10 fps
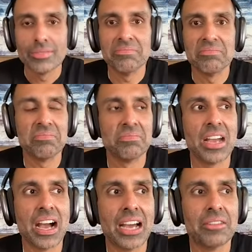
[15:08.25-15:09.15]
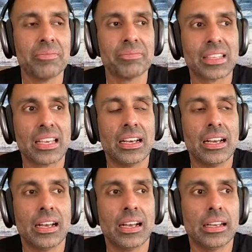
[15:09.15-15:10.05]
not
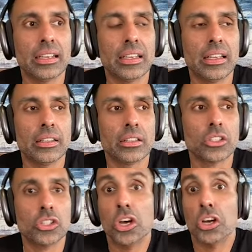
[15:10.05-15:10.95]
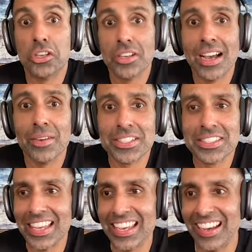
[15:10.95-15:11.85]
uh, good. I would
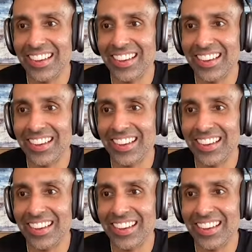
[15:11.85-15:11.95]
say